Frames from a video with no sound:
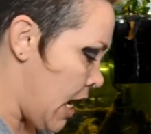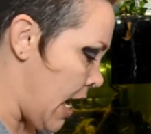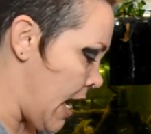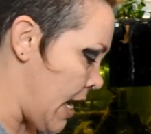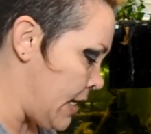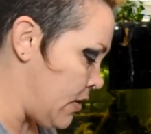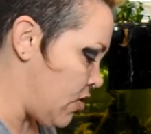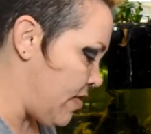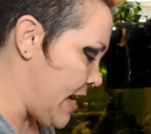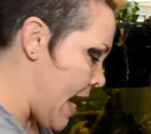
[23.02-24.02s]
And
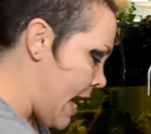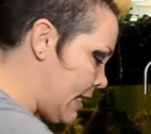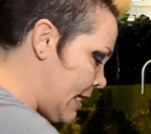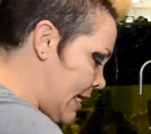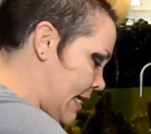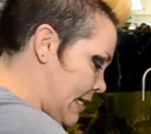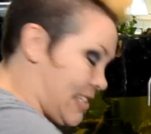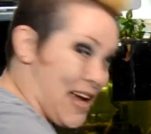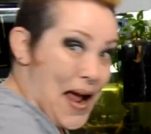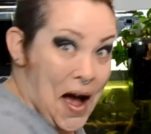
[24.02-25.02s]
the reality
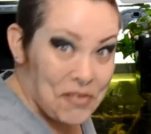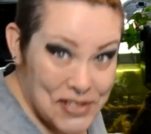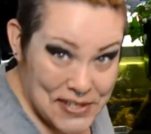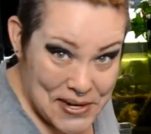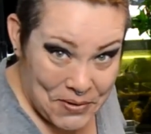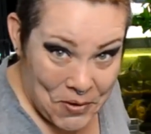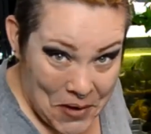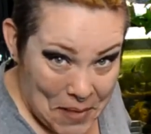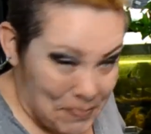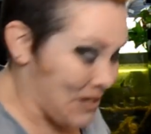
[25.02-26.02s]
is I have a secret
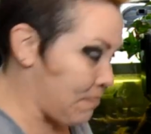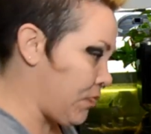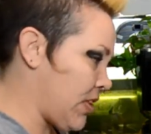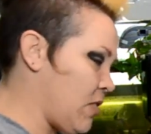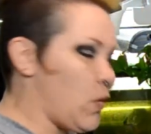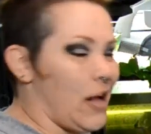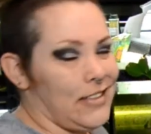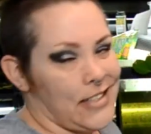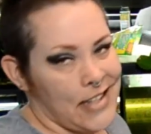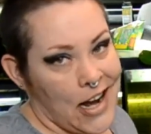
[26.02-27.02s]
weapon. Well,
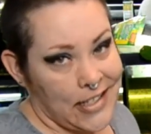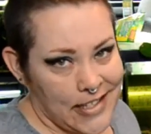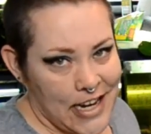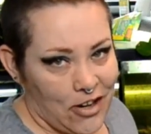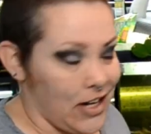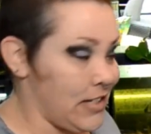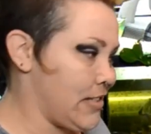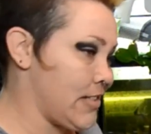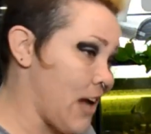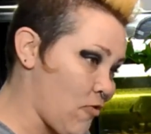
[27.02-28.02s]
it's not a secret, and
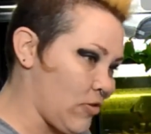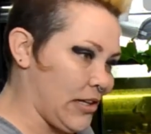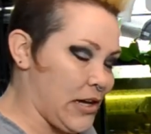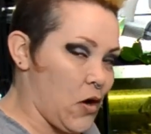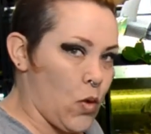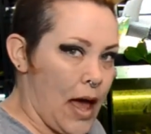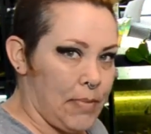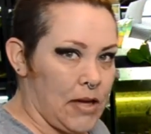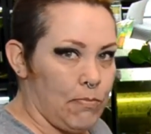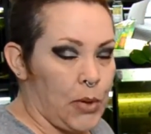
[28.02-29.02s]
it's not really a
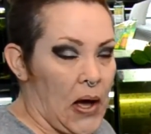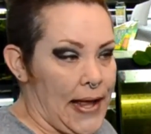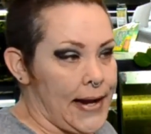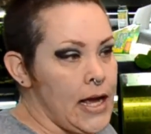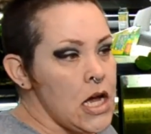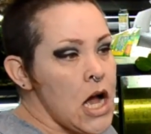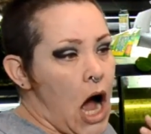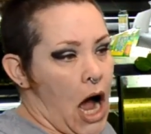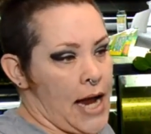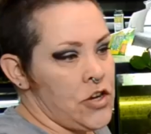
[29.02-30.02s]
weapon, but
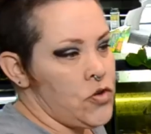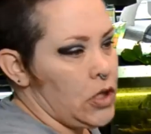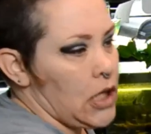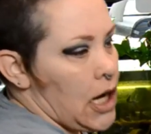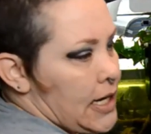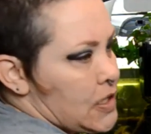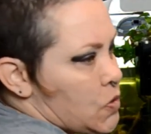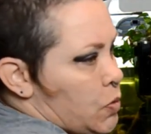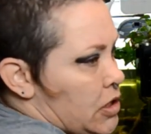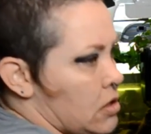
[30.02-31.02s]
I utilize
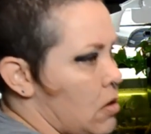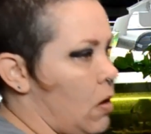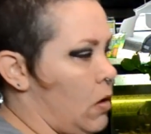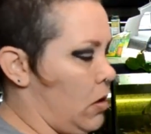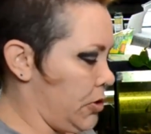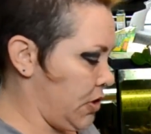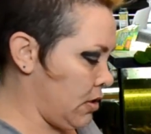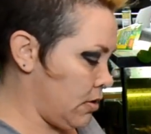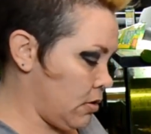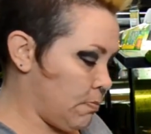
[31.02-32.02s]
what's called
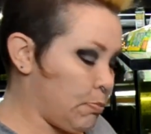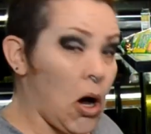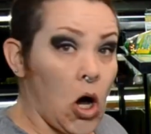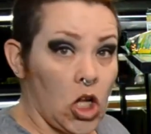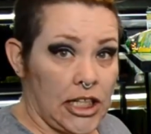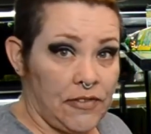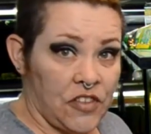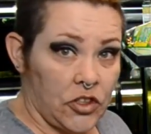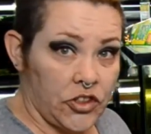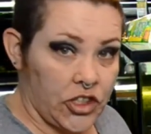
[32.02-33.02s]

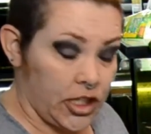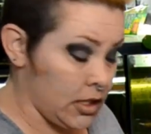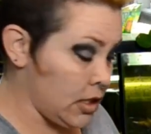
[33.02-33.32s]
polyfilter